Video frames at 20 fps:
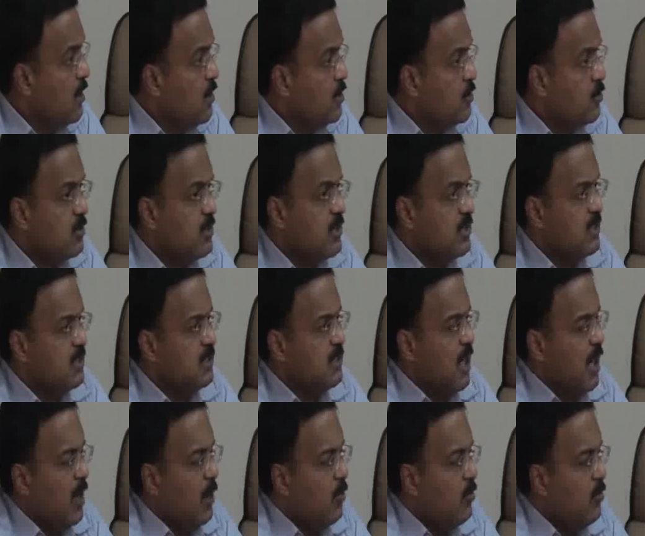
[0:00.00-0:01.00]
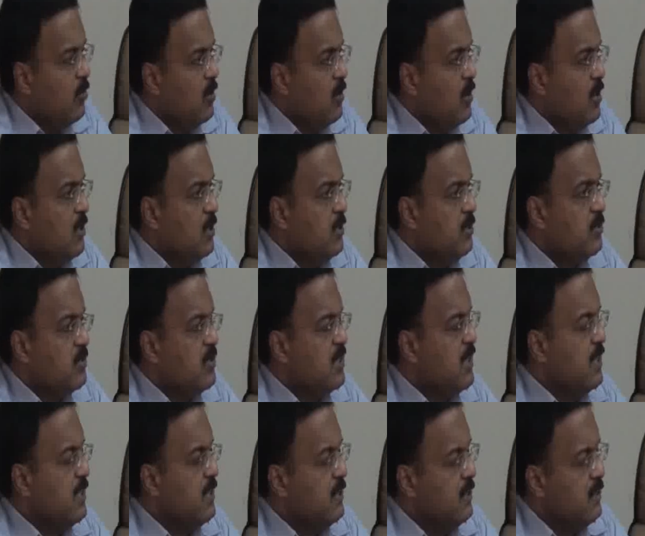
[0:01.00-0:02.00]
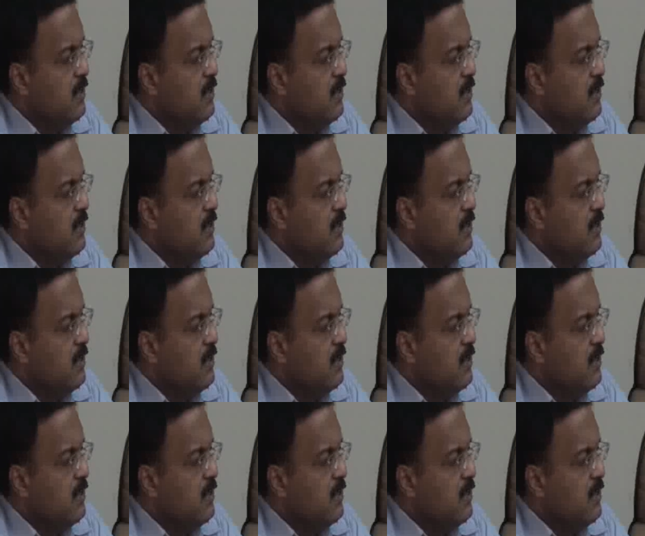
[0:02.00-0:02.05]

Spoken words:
So this is how you see